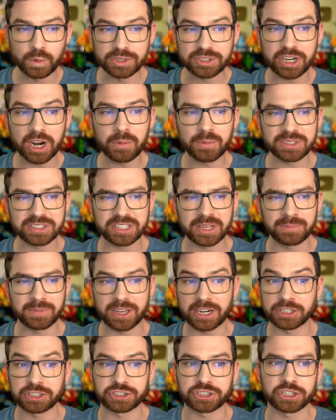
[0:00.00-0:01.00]
start with some
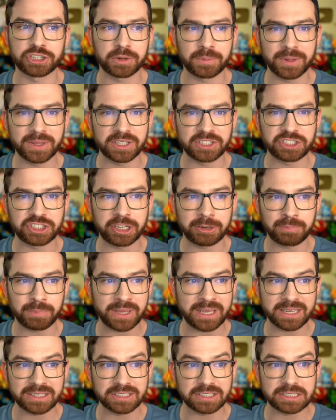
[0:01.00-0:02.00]
that are sure to be legit
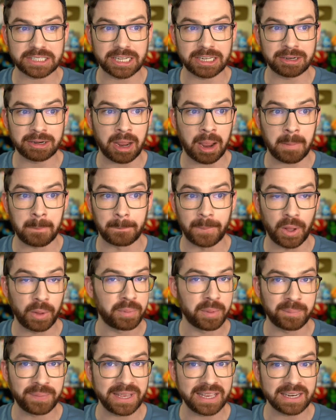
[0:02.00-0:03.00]
because it's on
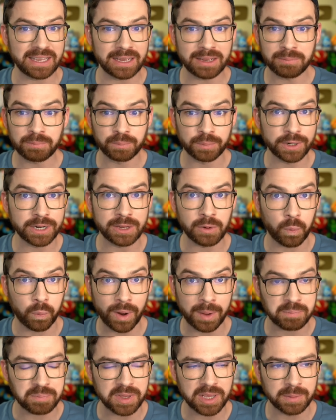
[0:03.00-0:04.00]
Bulbapedia, pretty
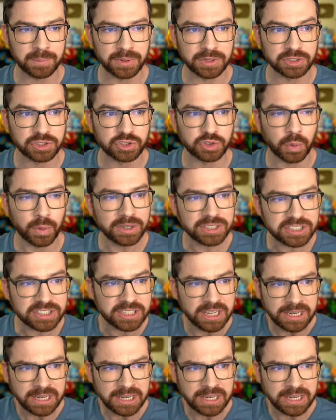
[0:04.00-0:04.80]
reputable source.